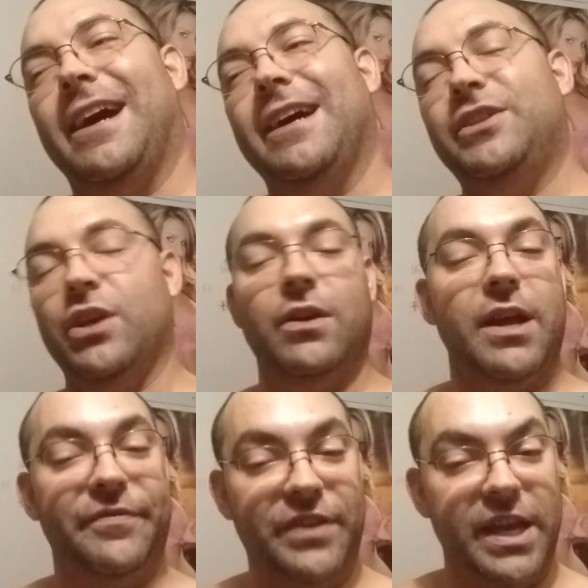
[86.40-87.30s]
Sure
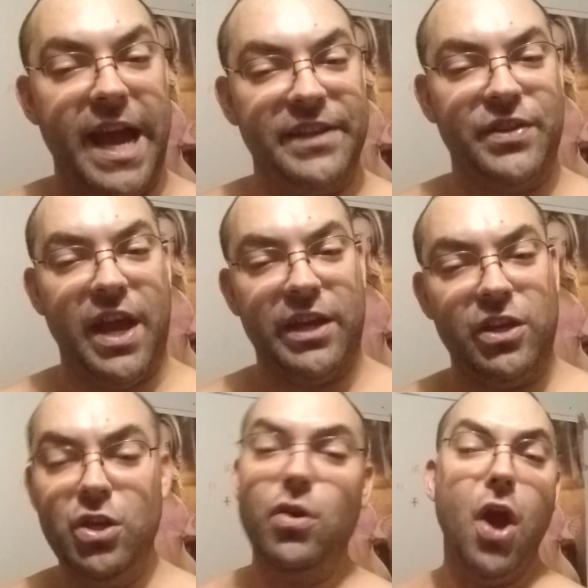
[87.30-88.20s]
enough, the guy's
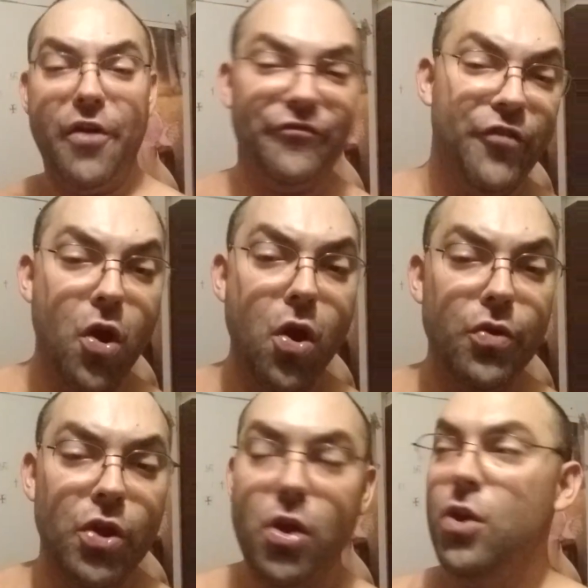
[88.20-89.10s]
like, "You got
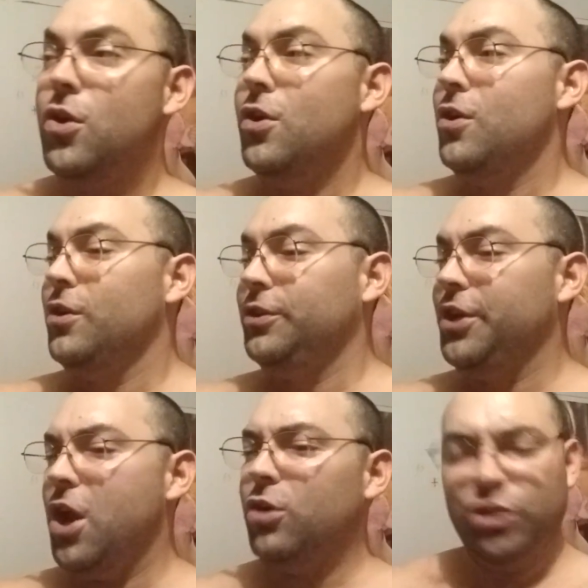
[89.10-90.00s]
food?
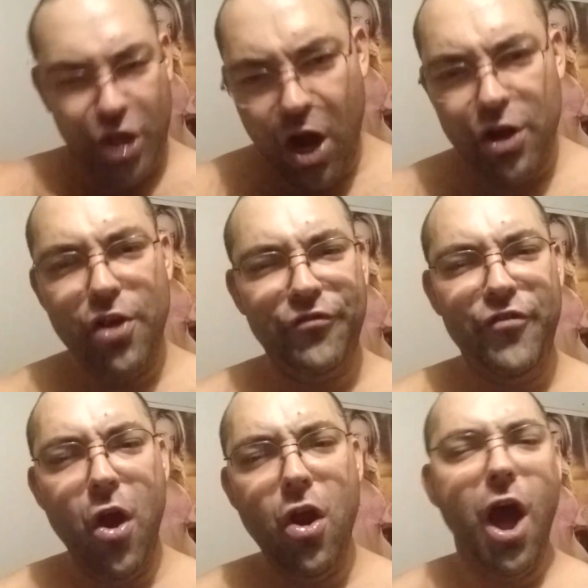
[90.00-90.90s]
You know, share your
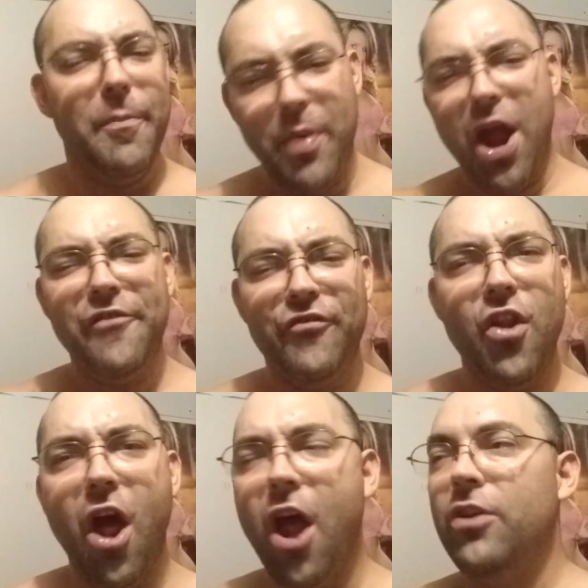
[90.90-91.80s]
food. I paid for
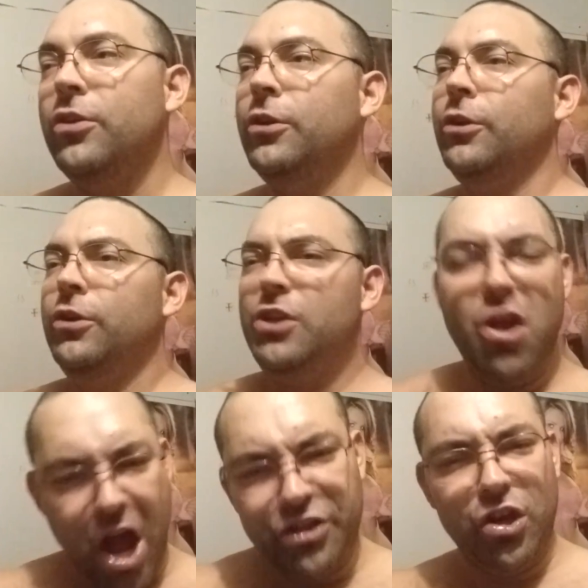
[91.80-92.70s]
that.
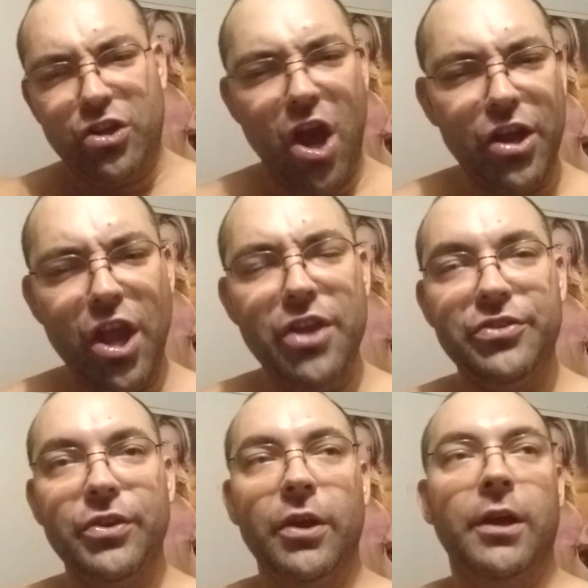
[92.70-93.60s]
You got your cookies."
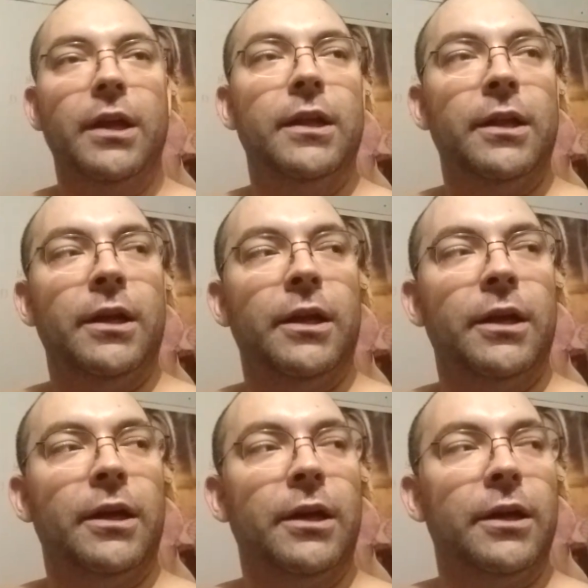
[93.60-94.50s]

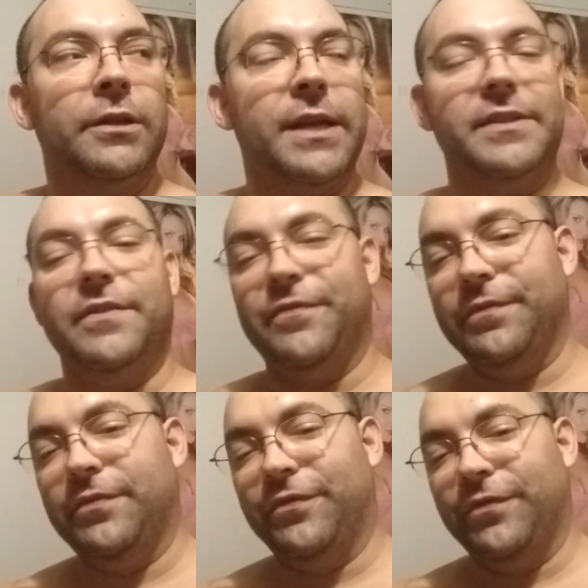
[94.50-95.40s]
So that's the
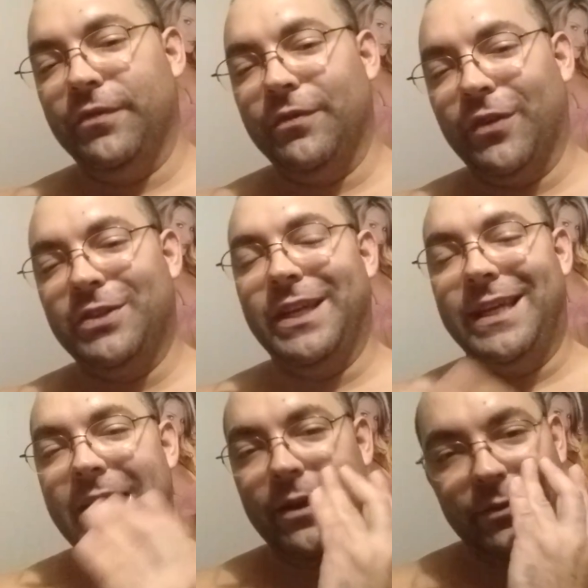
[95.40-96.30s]
first
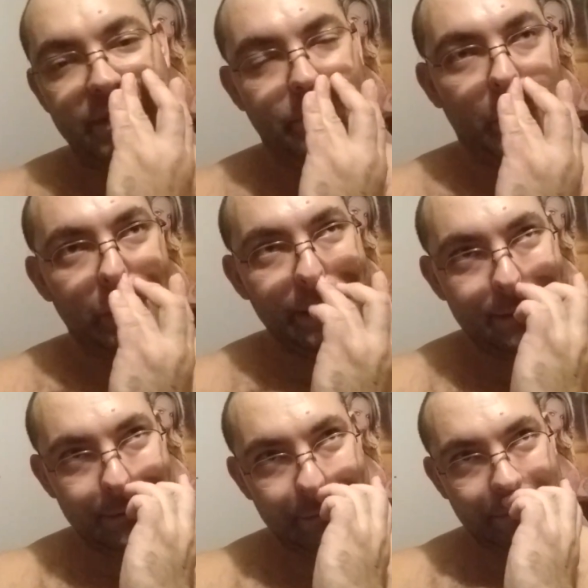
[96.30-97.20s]
encounter with
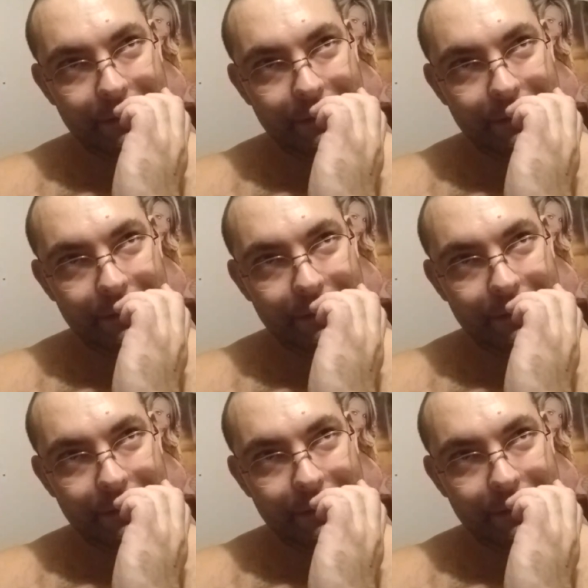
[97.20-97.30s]
bullies.